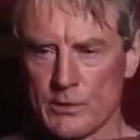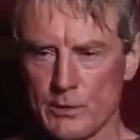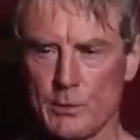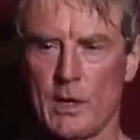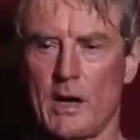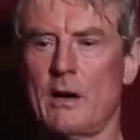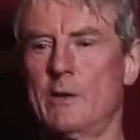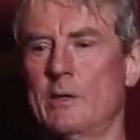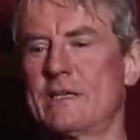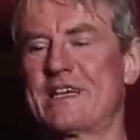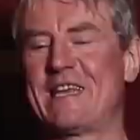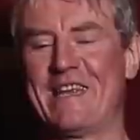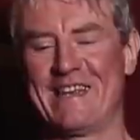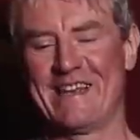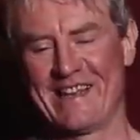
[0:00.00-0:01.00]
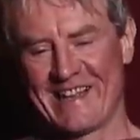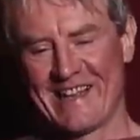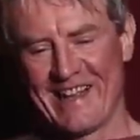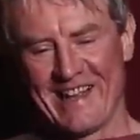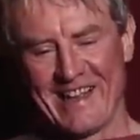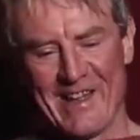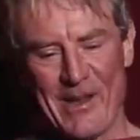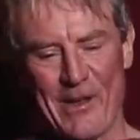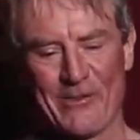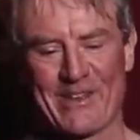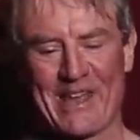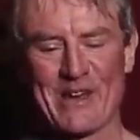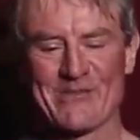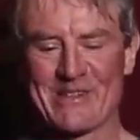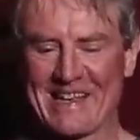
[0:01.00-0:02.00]
2 hours
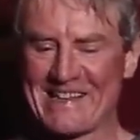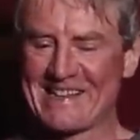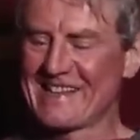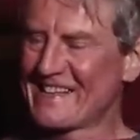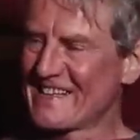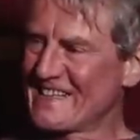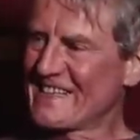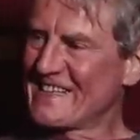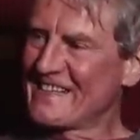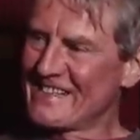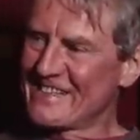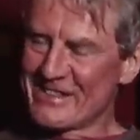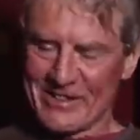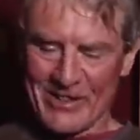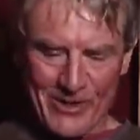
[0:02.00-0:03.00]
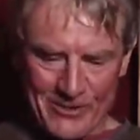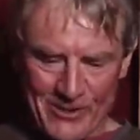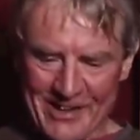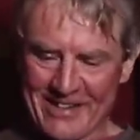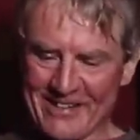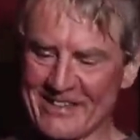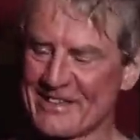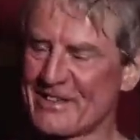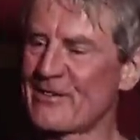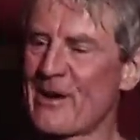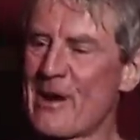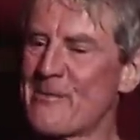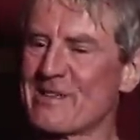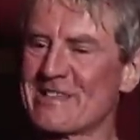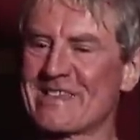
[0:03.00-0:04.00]
coming into this cell, there's already this
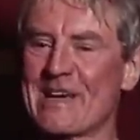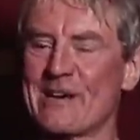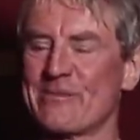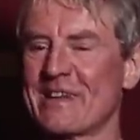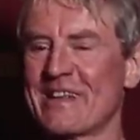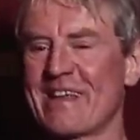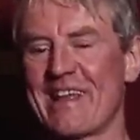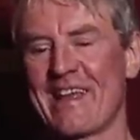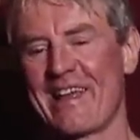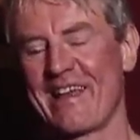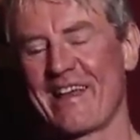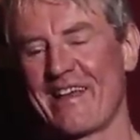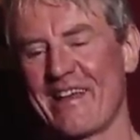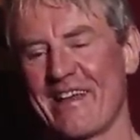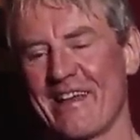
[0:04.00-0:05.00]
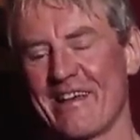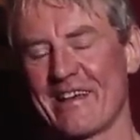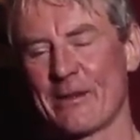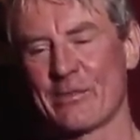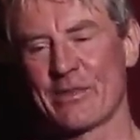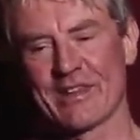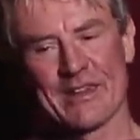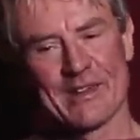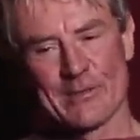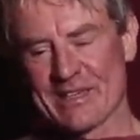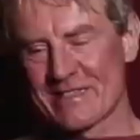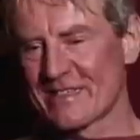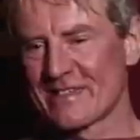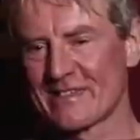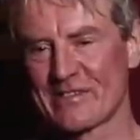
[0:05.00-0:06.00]
drama is happening. And I'm thinking to
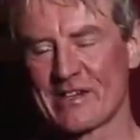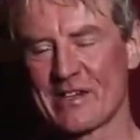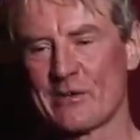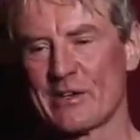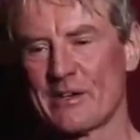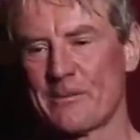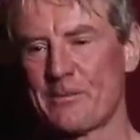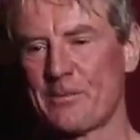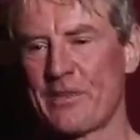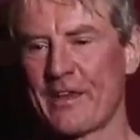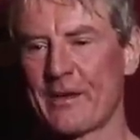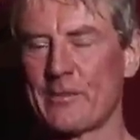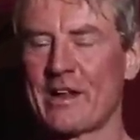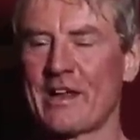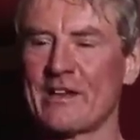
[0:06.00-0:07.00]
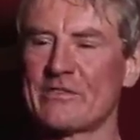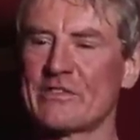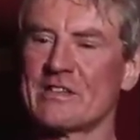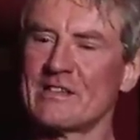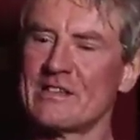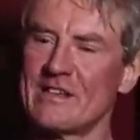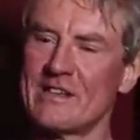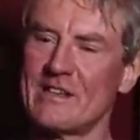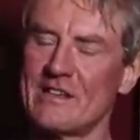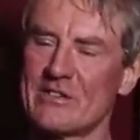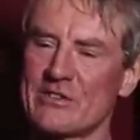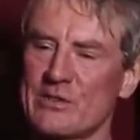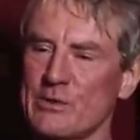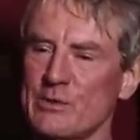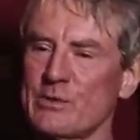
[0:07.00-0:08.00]
myself, oh, well, I'm going to have to
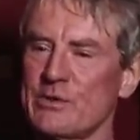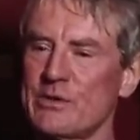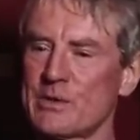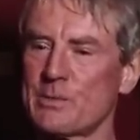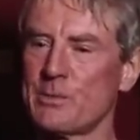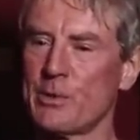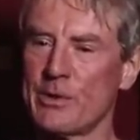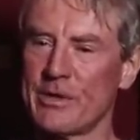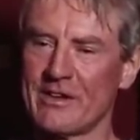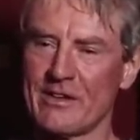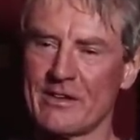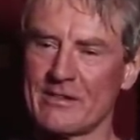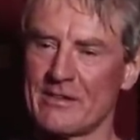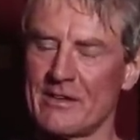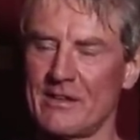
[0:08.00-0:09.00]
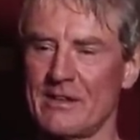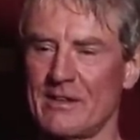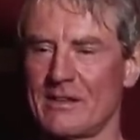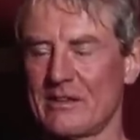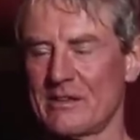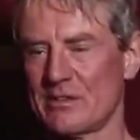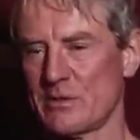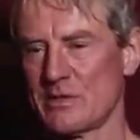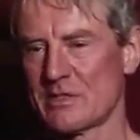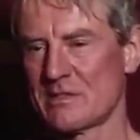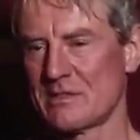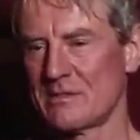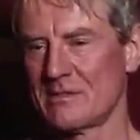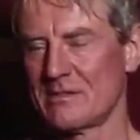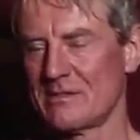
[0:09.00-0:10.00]
school this boy. And so
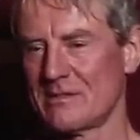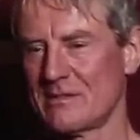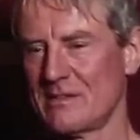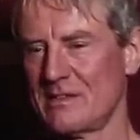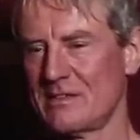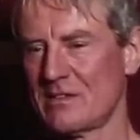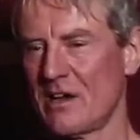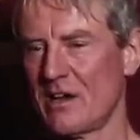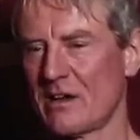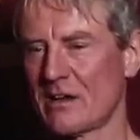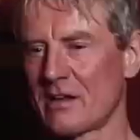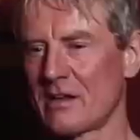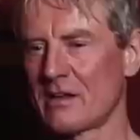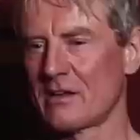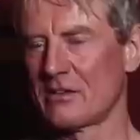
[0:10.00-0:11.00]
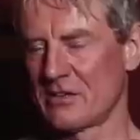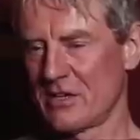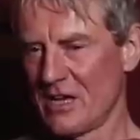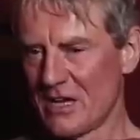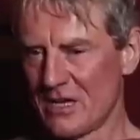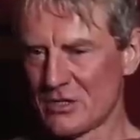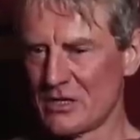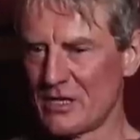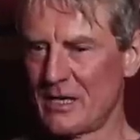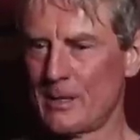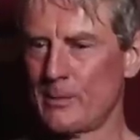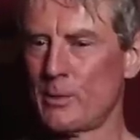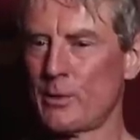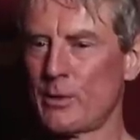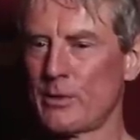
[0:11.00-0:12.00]
he's not a Caucasian
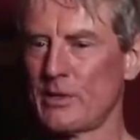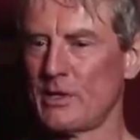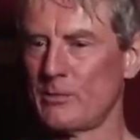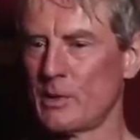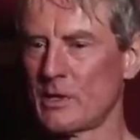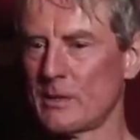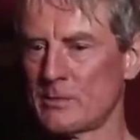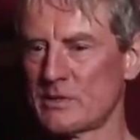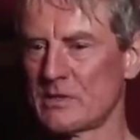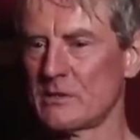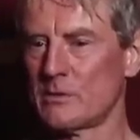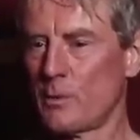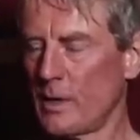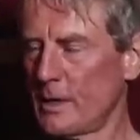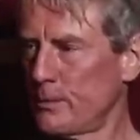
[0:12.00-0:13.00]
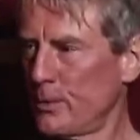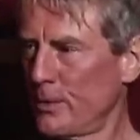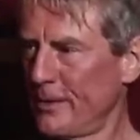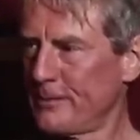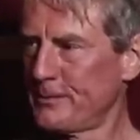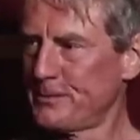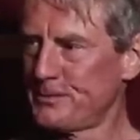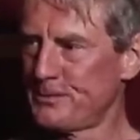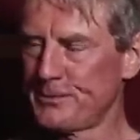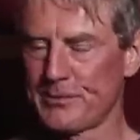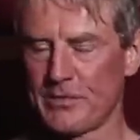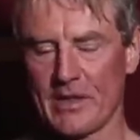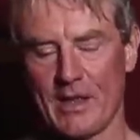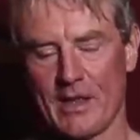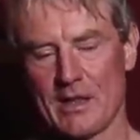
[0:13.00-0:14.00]
anymore. He becomes a good white boy.
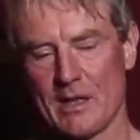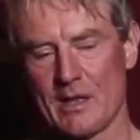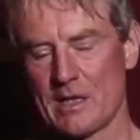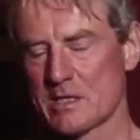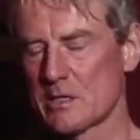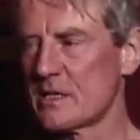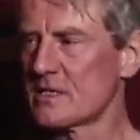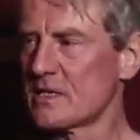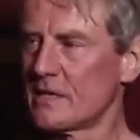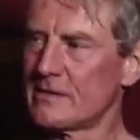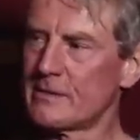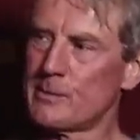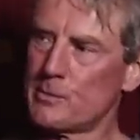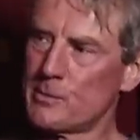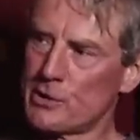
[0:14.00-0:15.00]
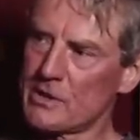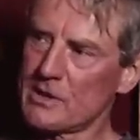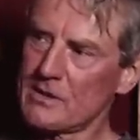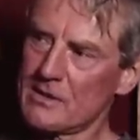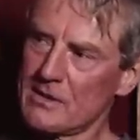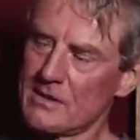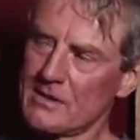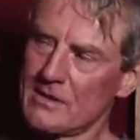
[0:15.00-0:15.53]
So I said to him, "Look,"